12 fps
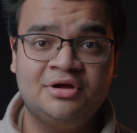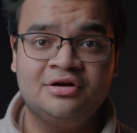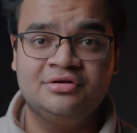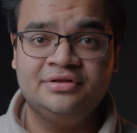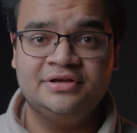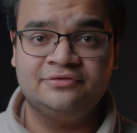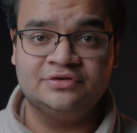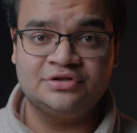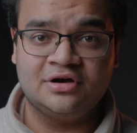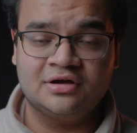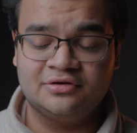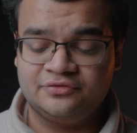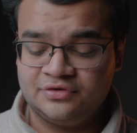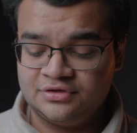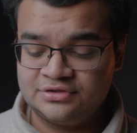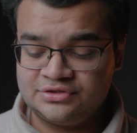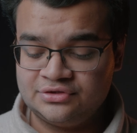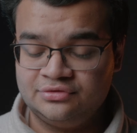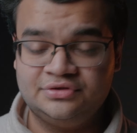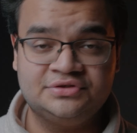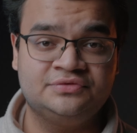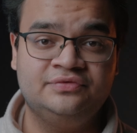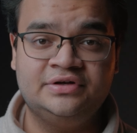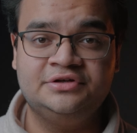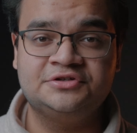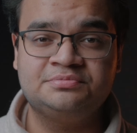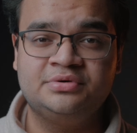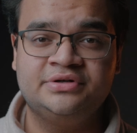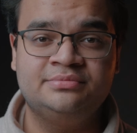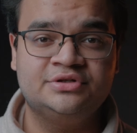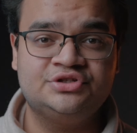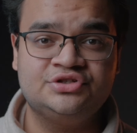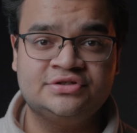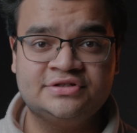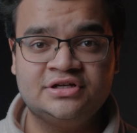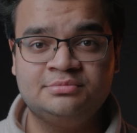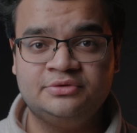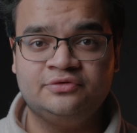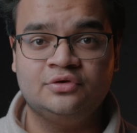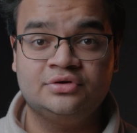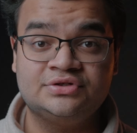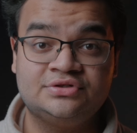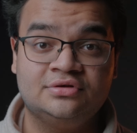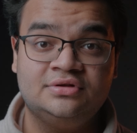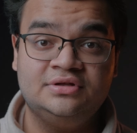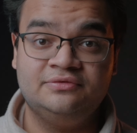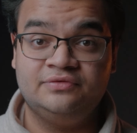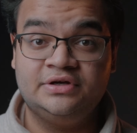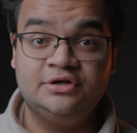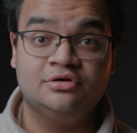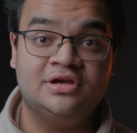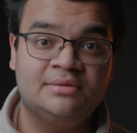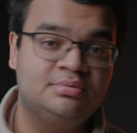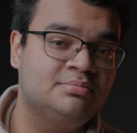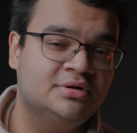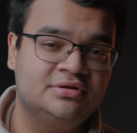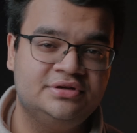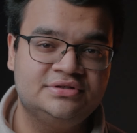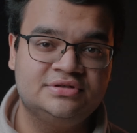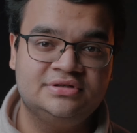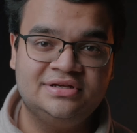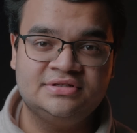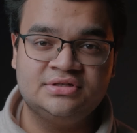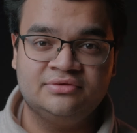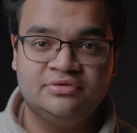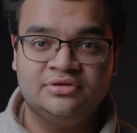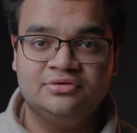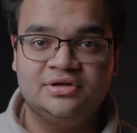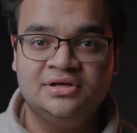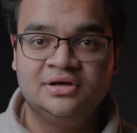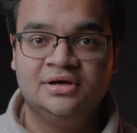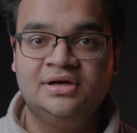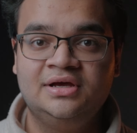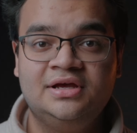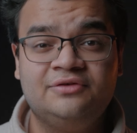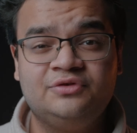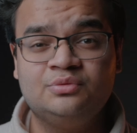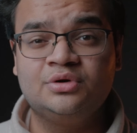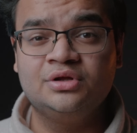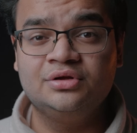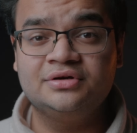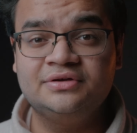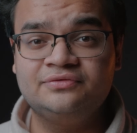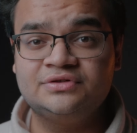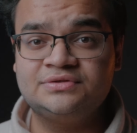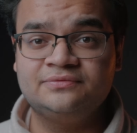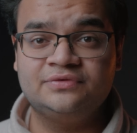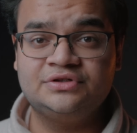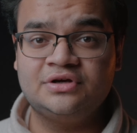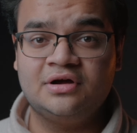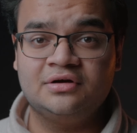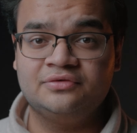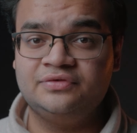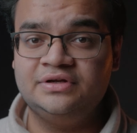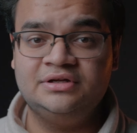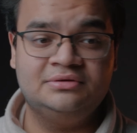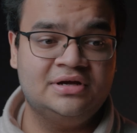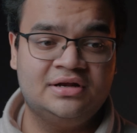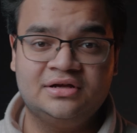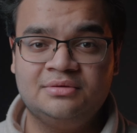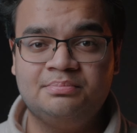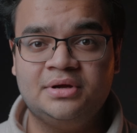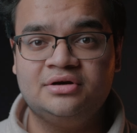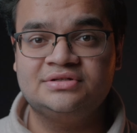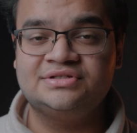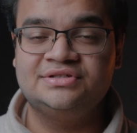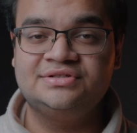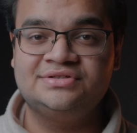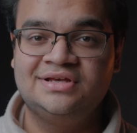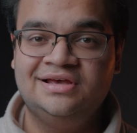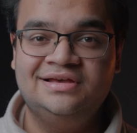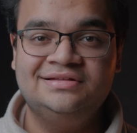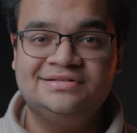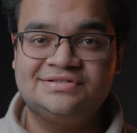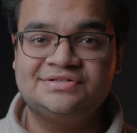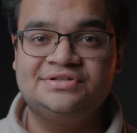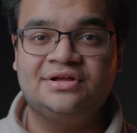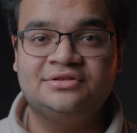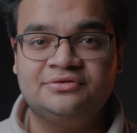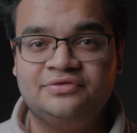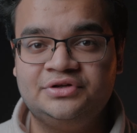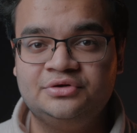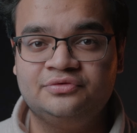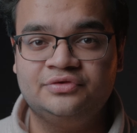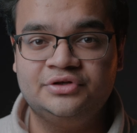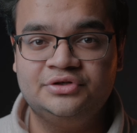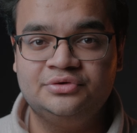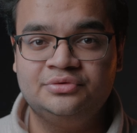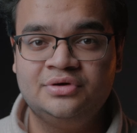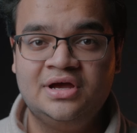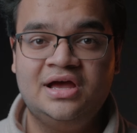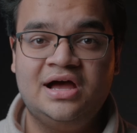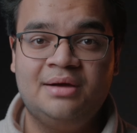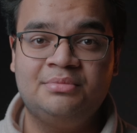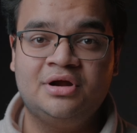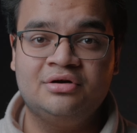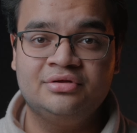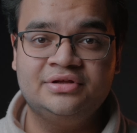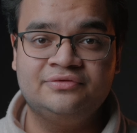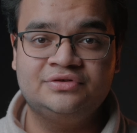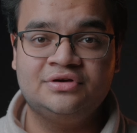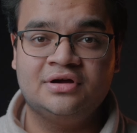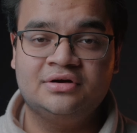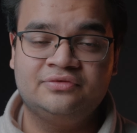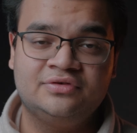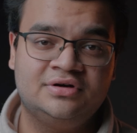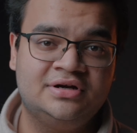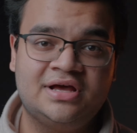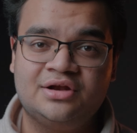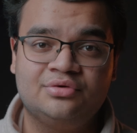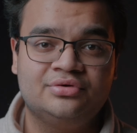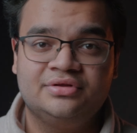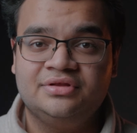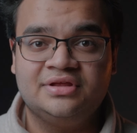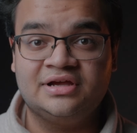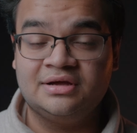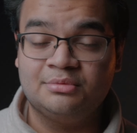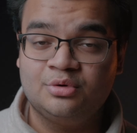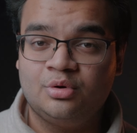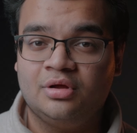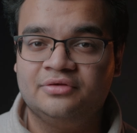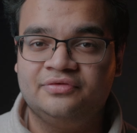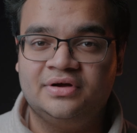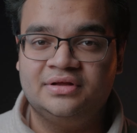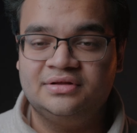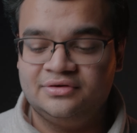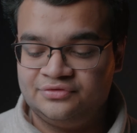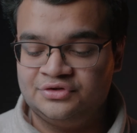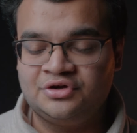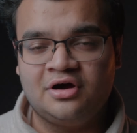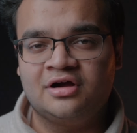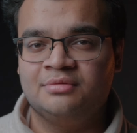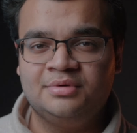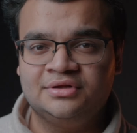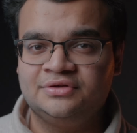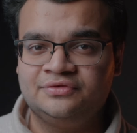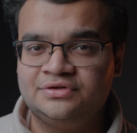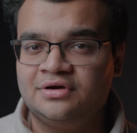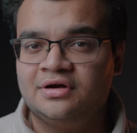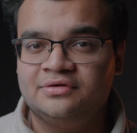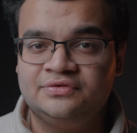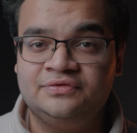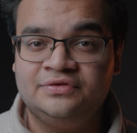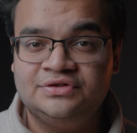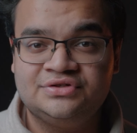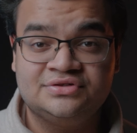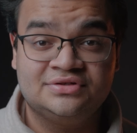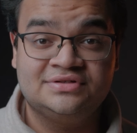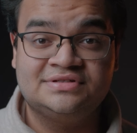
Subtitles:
really a photographer, so this video is pretty much just going to be focused on the video capabilities of the A7 III. If you were looking for some photography kind of comparisons, this is not the video for you. I'm not really a photographer and I don't really think I'm qualified enough to talk about the photography features of this